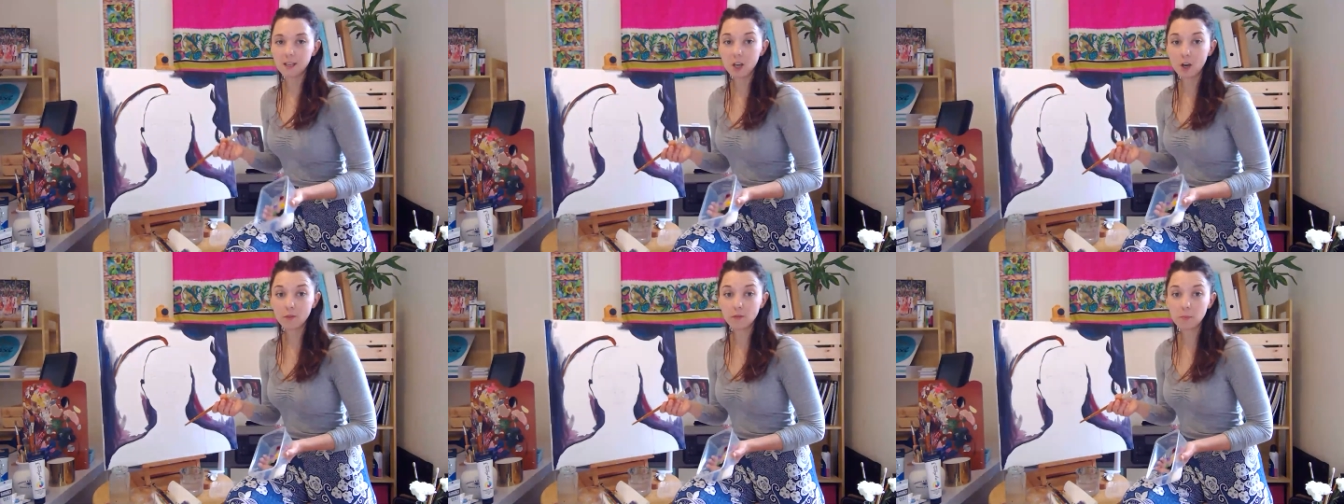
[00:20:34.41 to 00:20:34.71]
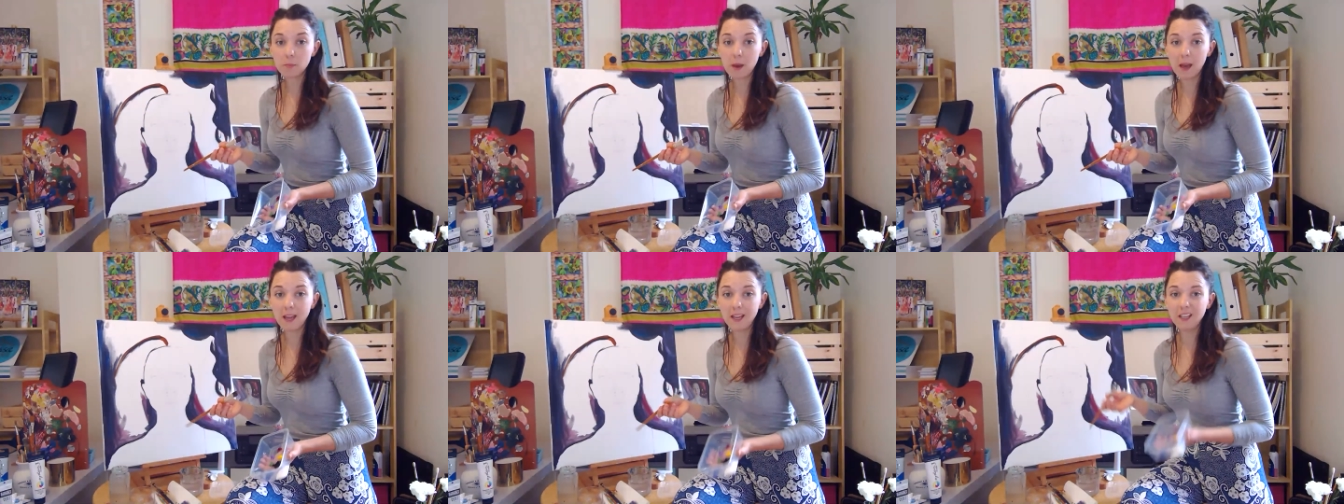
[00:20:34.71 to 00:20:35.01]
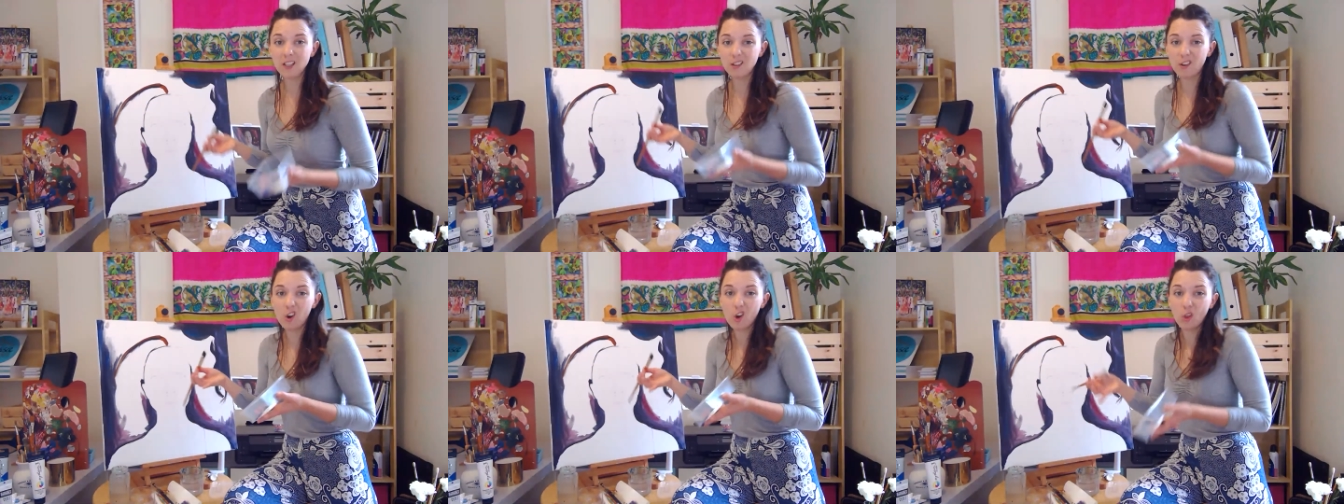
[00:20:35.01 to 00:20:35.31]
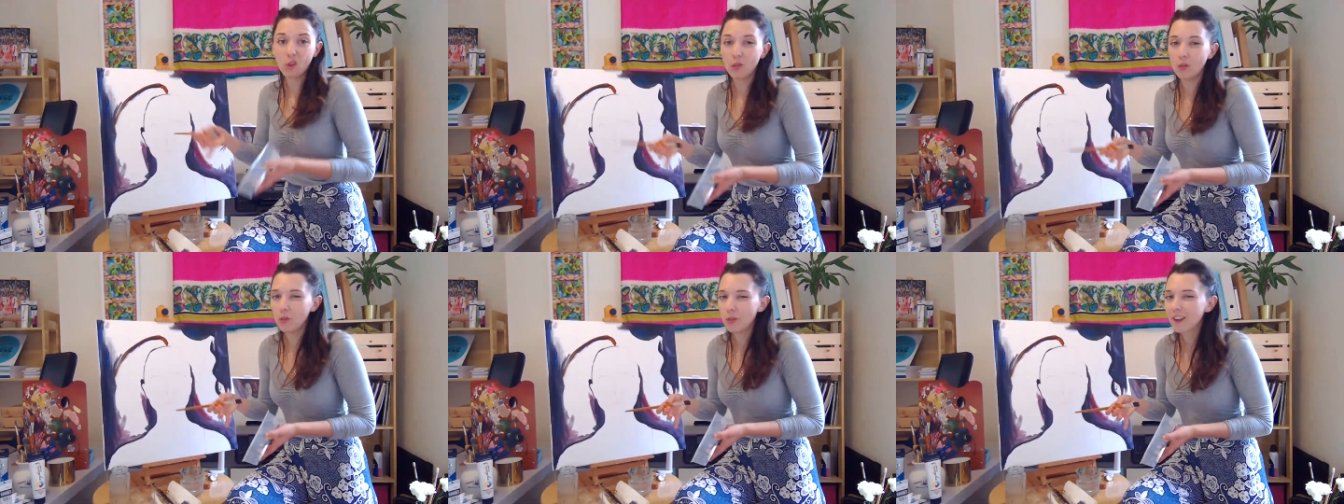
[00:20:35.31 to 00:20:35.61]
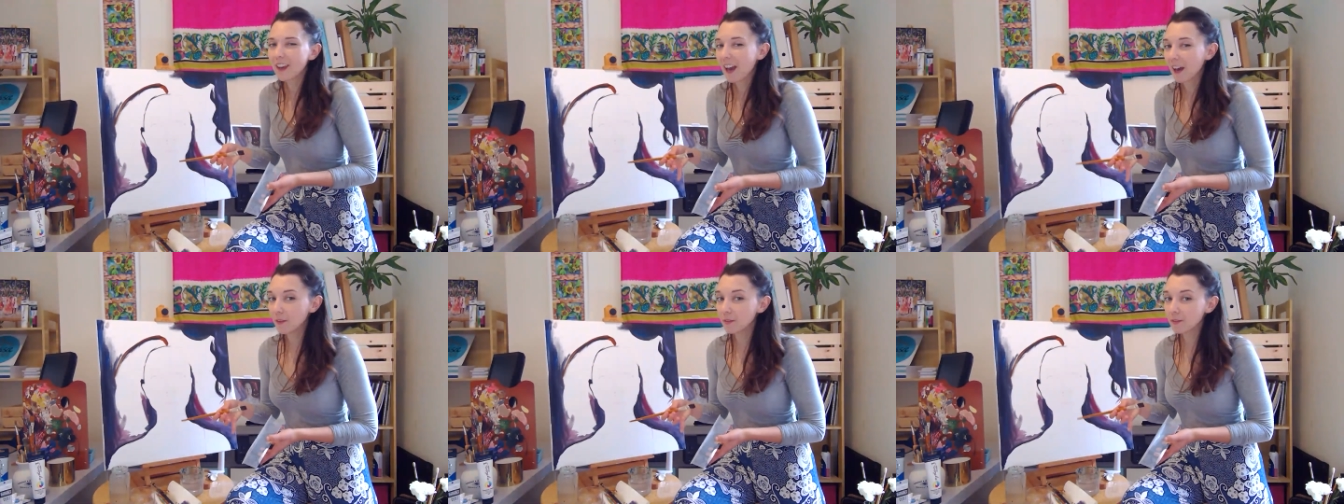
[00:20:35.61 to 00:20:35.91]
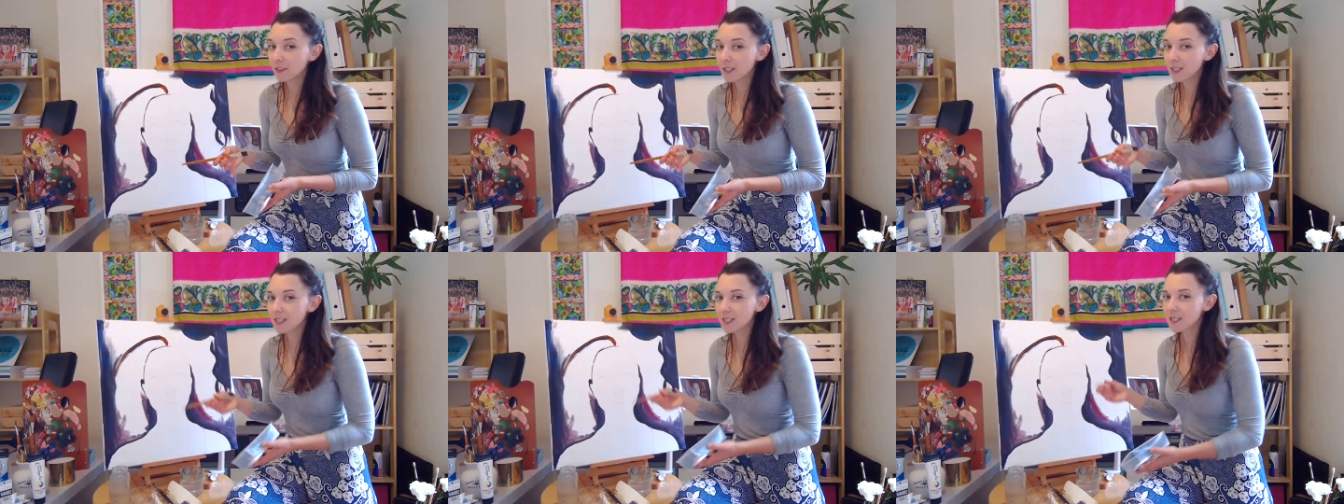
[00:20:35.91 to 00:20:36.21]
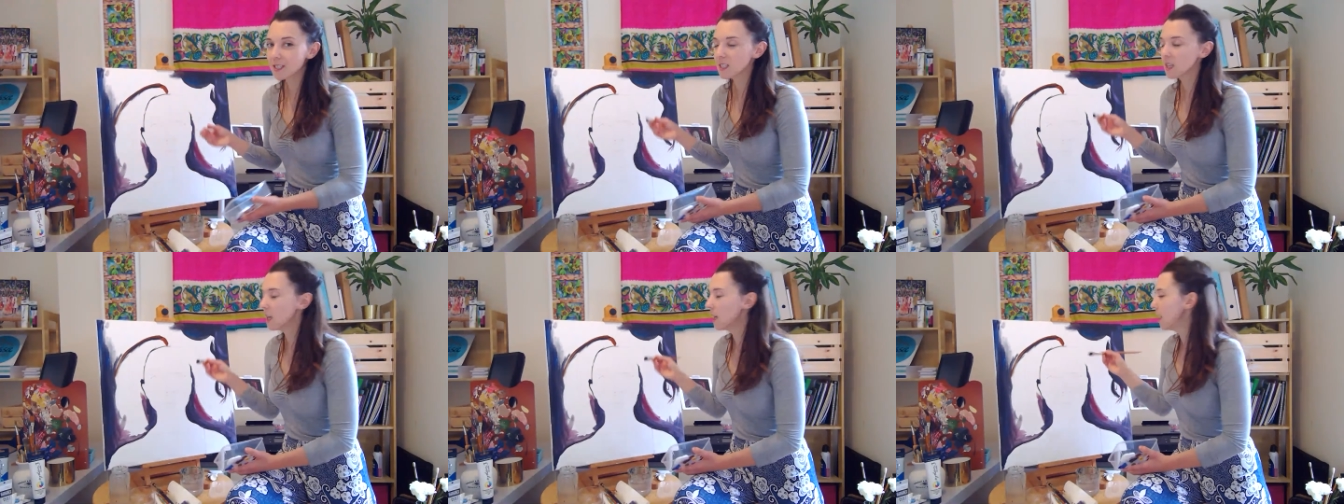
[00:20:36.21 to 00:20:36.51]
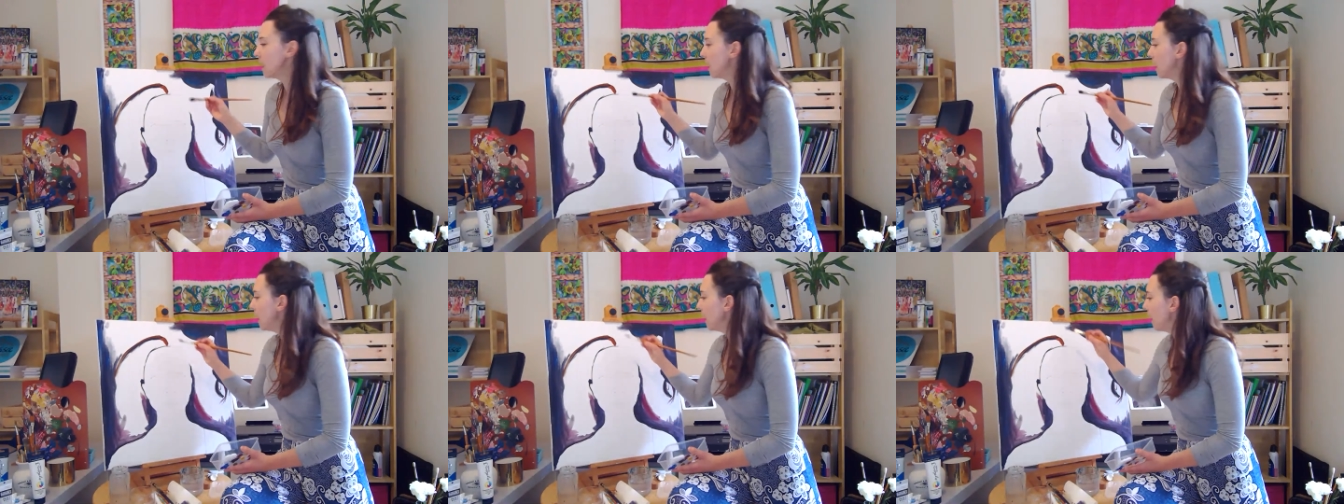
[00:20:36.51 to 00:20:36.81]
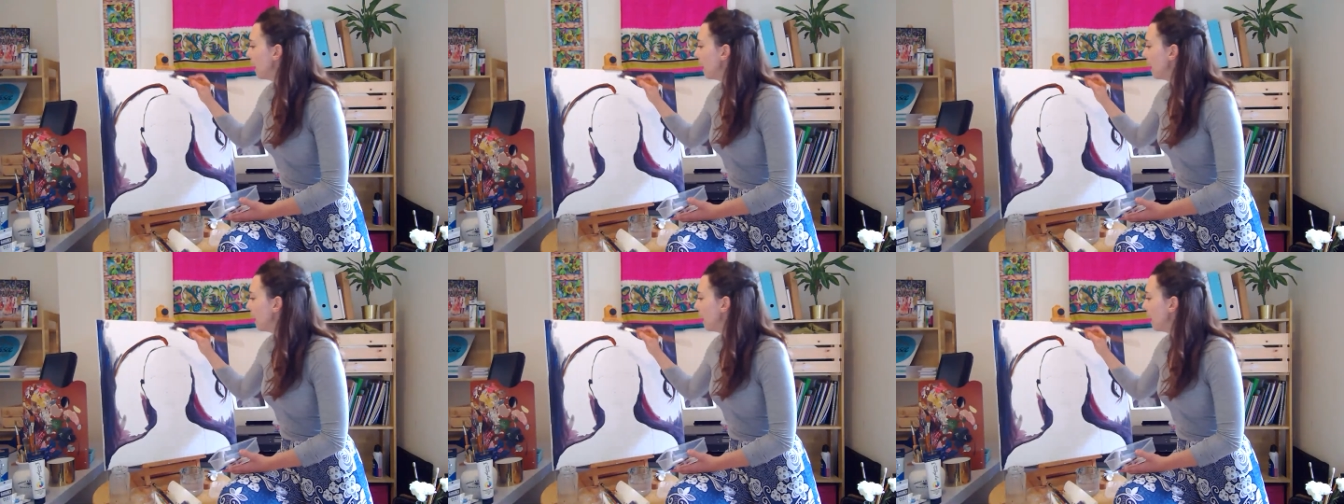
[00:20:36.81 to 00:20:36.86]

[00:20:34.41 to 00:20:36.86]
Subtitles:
of the paint on the canvas,